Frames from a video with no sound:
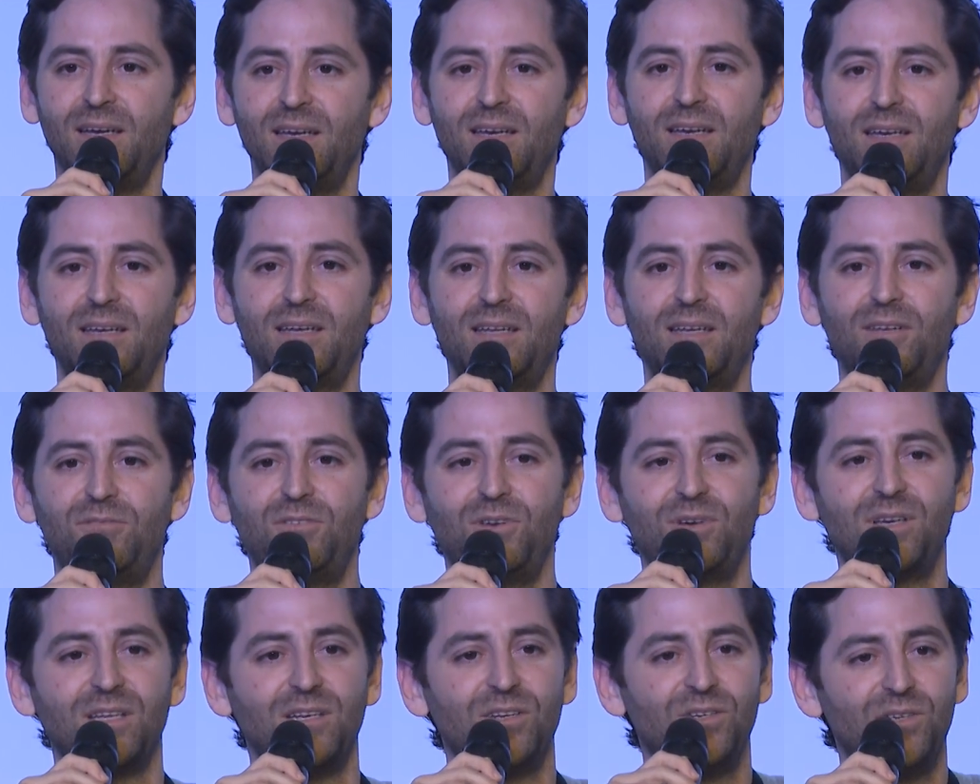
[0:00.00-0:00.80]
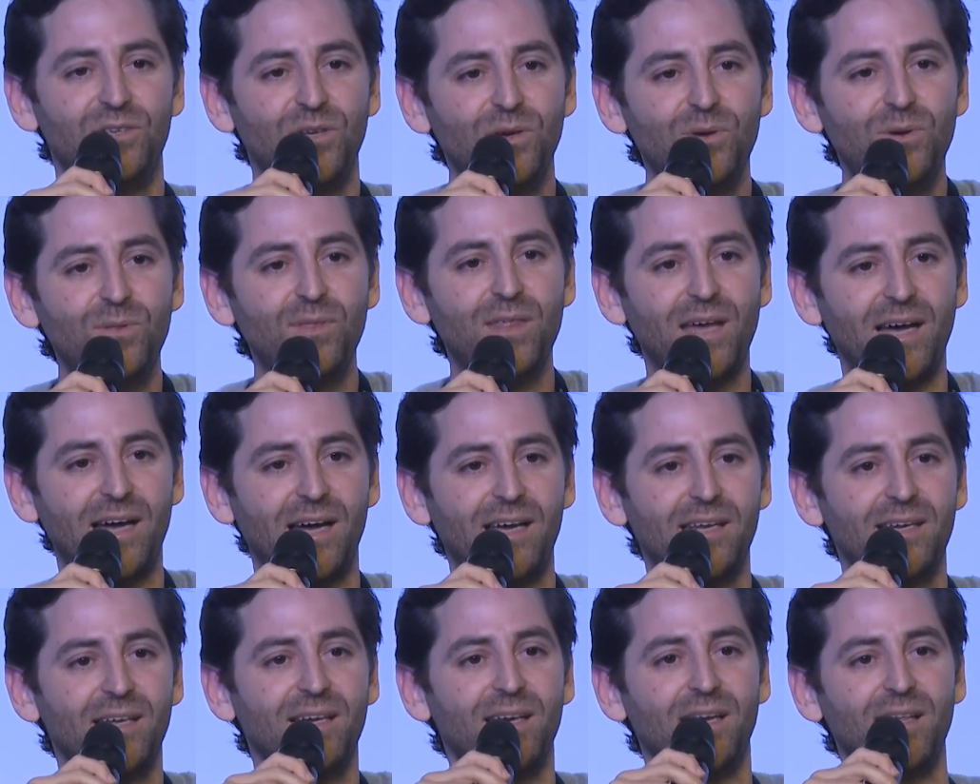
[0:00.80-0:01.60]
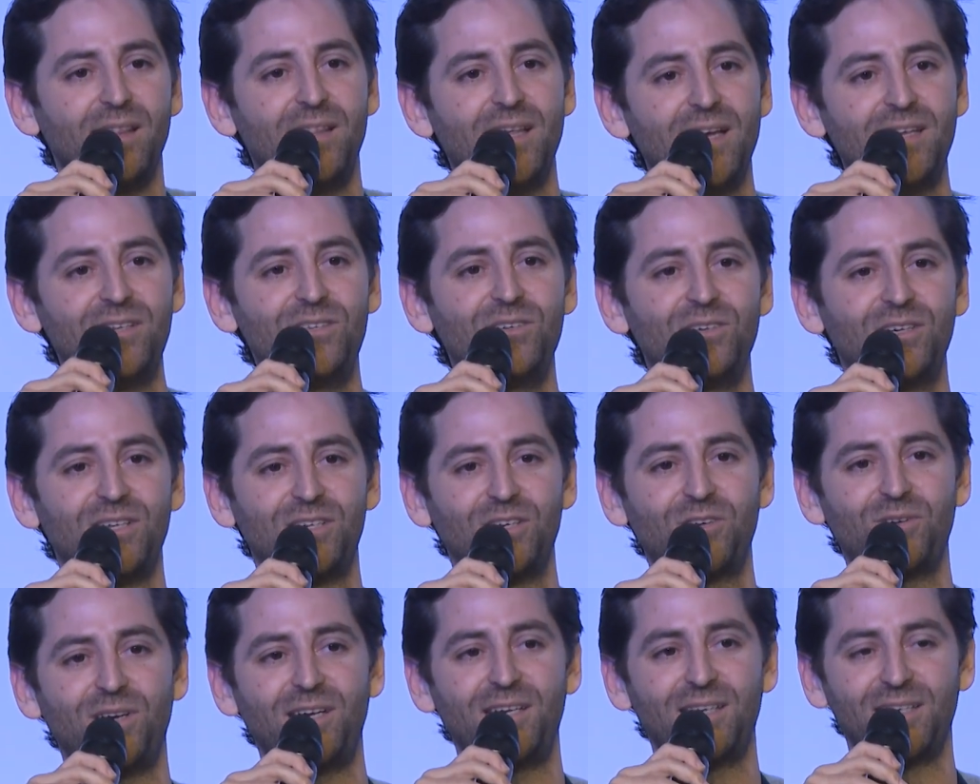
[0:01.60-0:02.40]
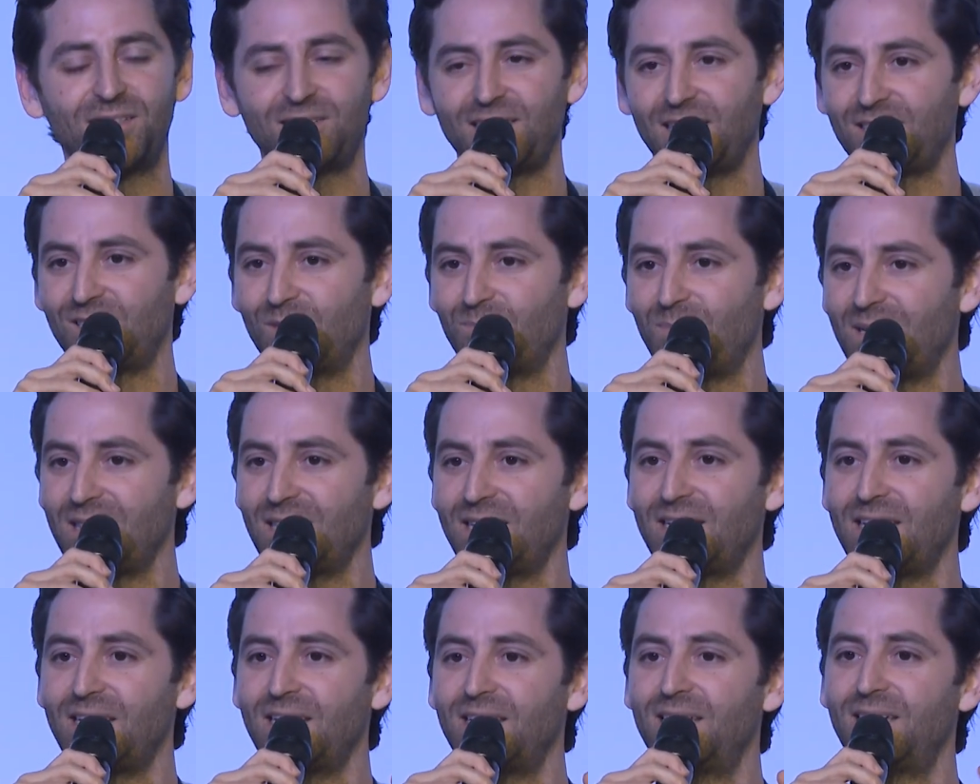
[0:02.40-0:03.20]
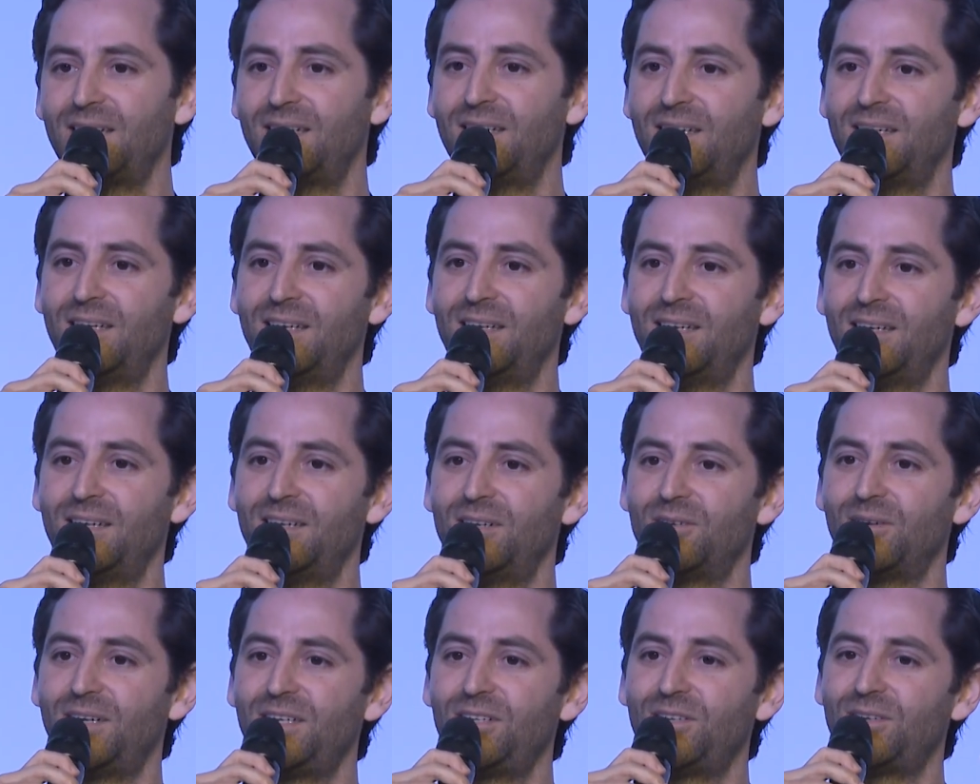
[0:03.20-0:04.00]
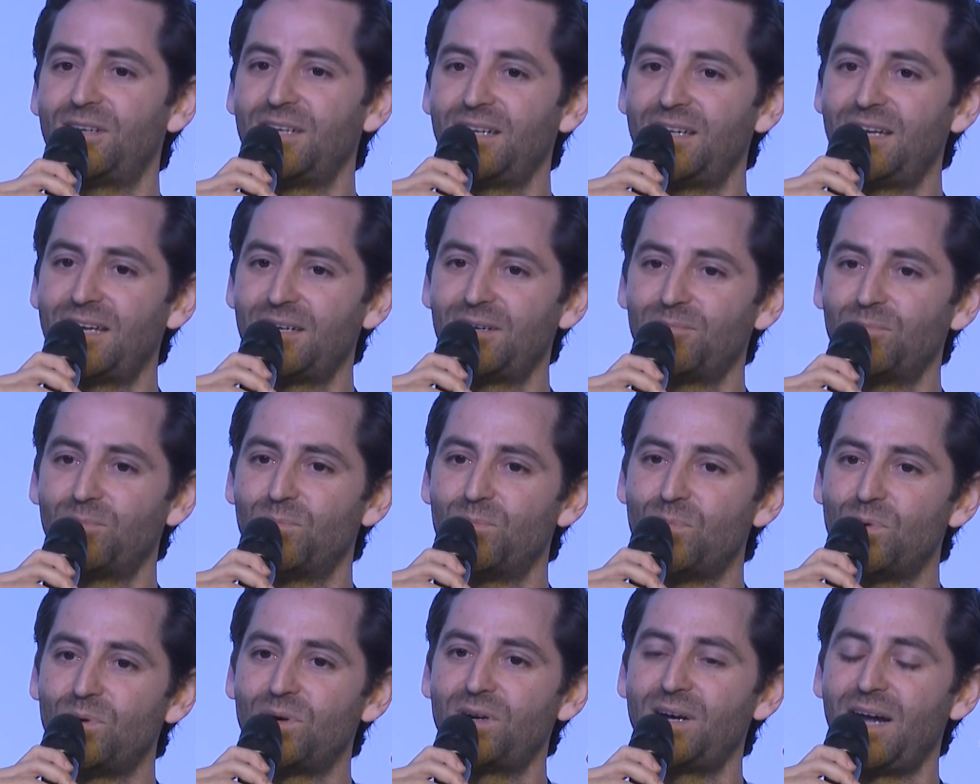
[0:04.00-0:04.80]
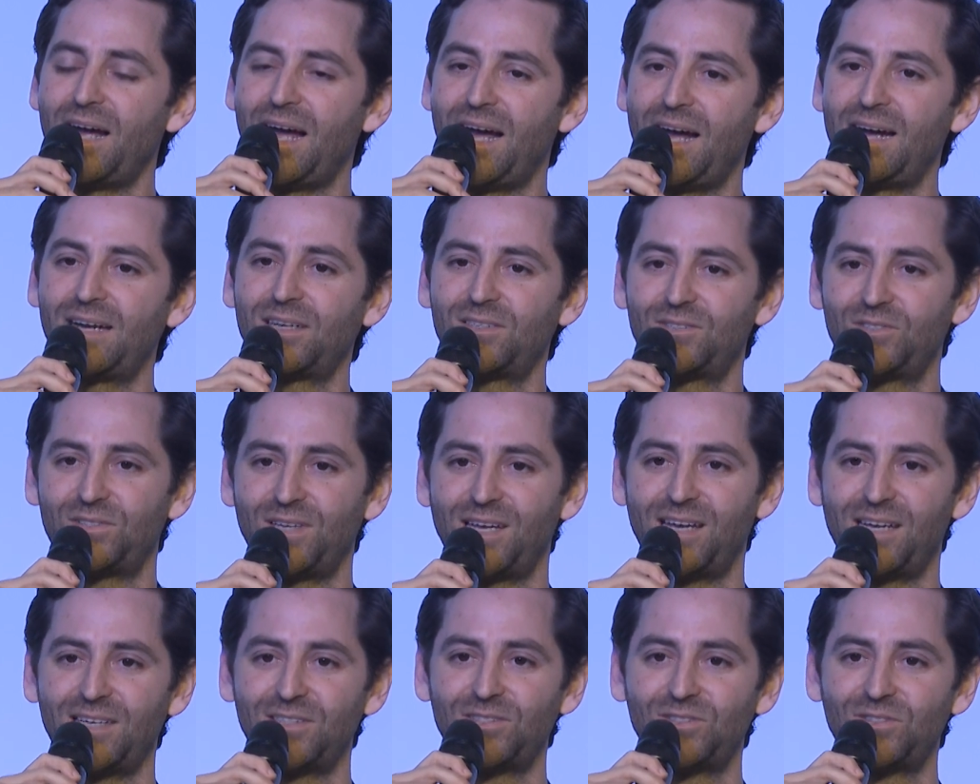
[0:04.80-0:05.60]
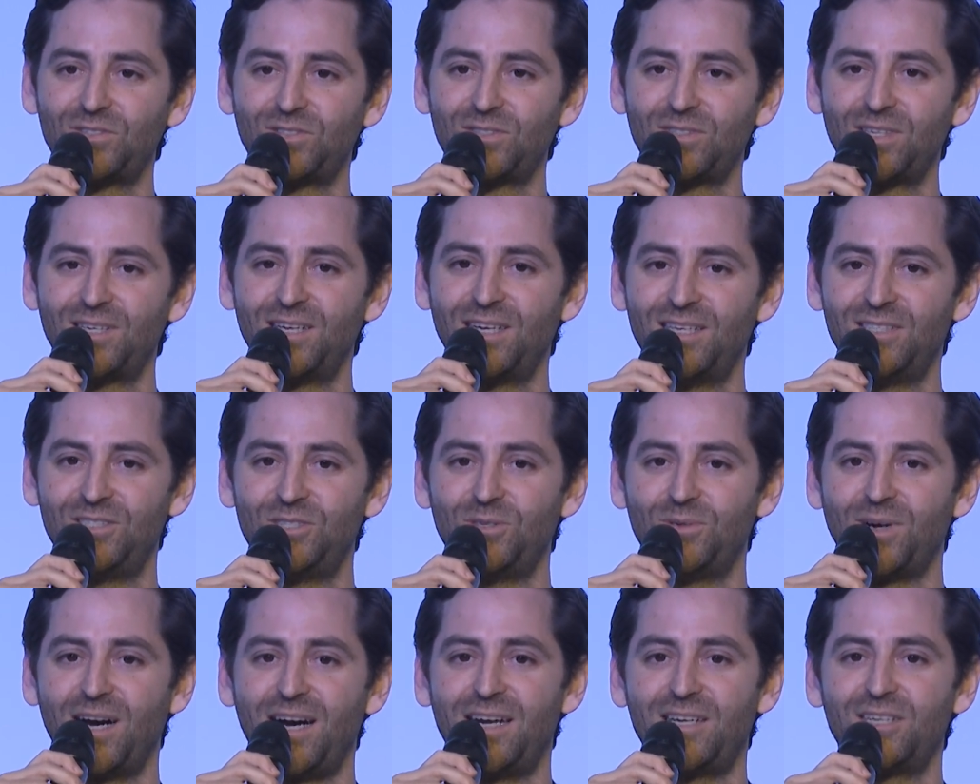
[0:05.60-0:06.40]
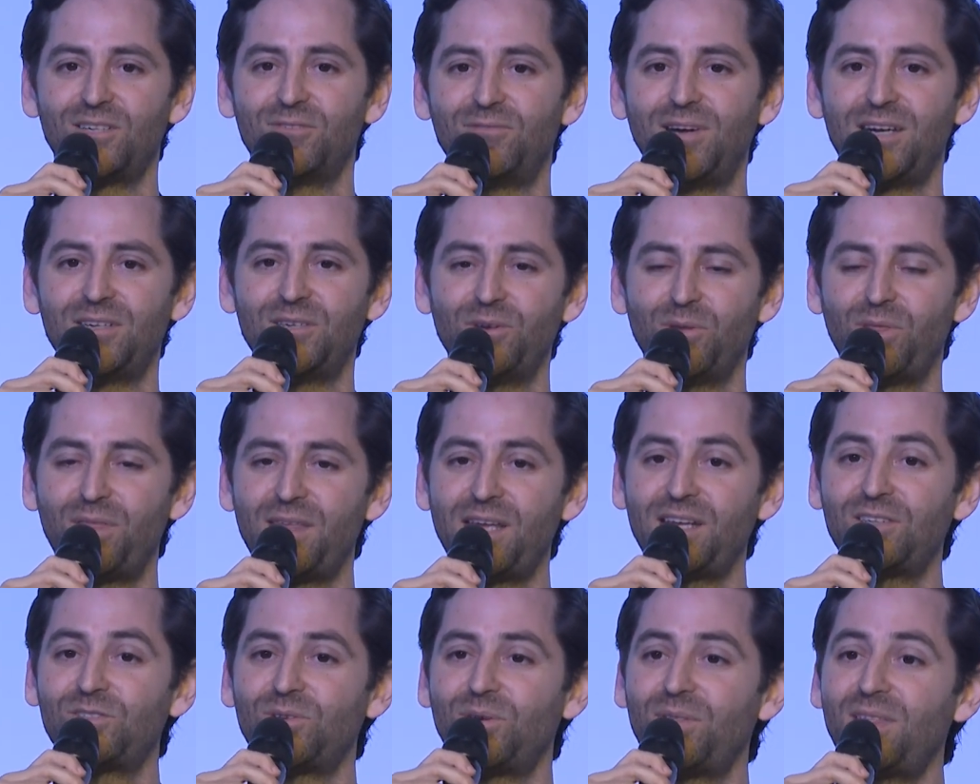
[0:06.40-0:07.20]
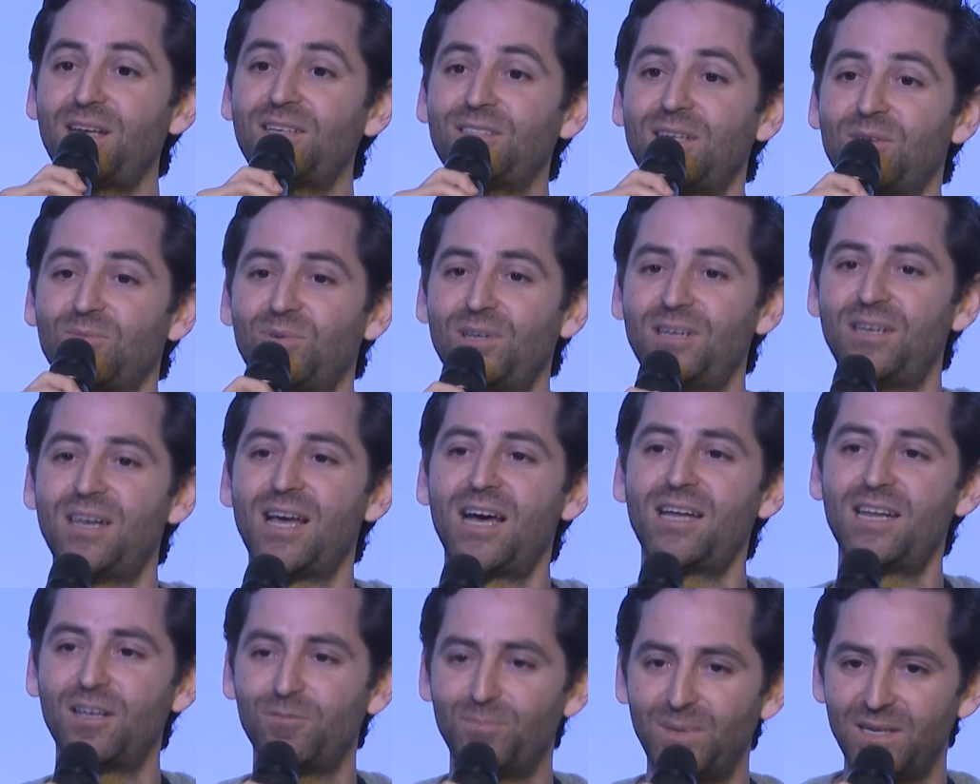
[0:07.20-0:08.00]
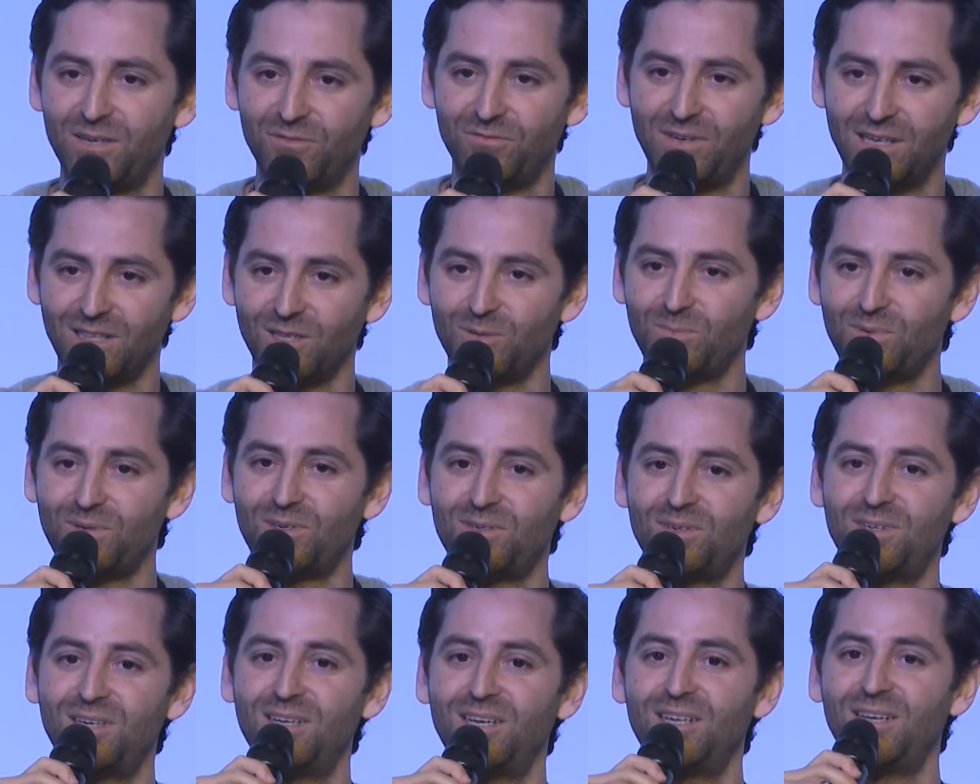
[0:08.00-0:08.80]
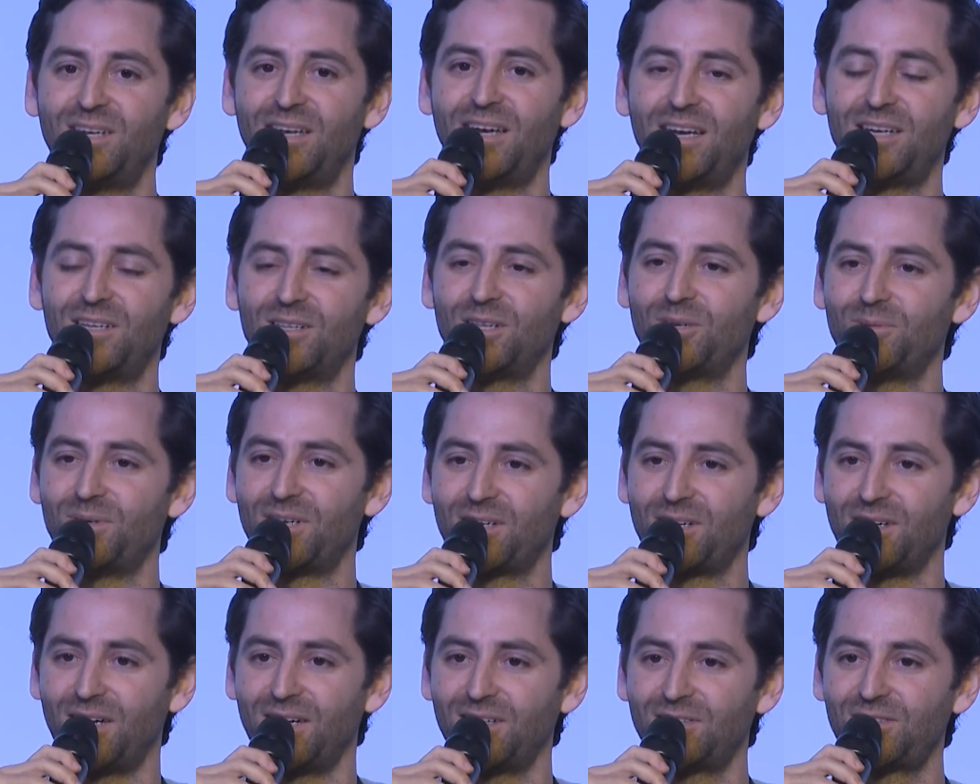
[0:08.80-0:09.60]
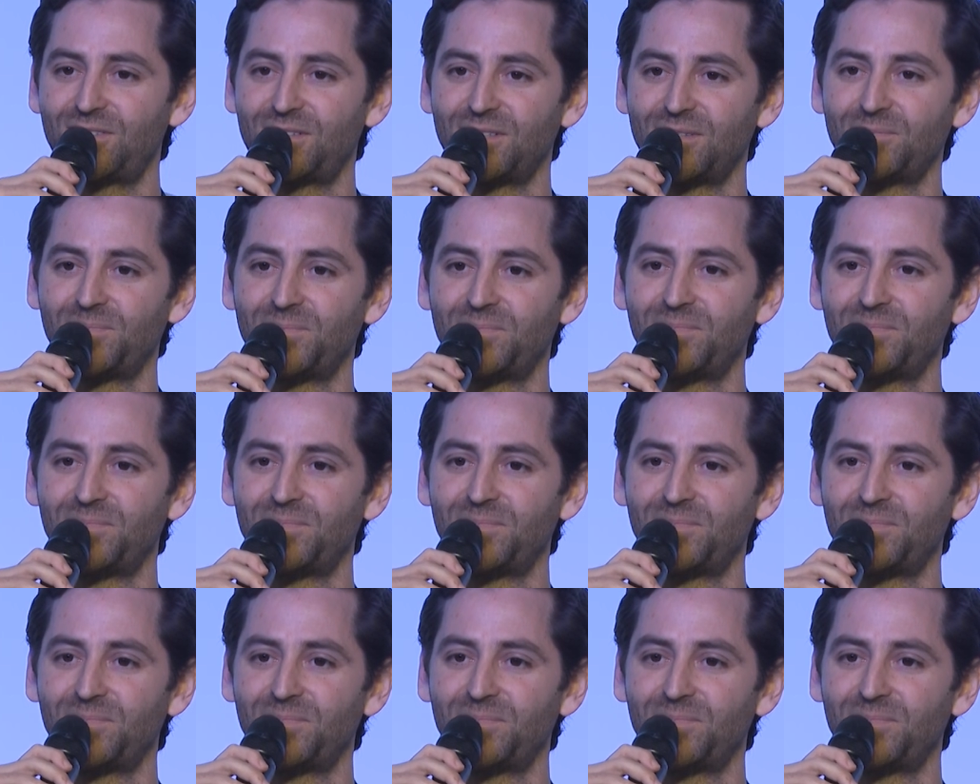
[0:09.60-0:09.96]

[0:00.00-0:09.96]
And if you can do that, then you can create accessibility, right? You can get more access to higher value things or things that would not have been available at a lower cost.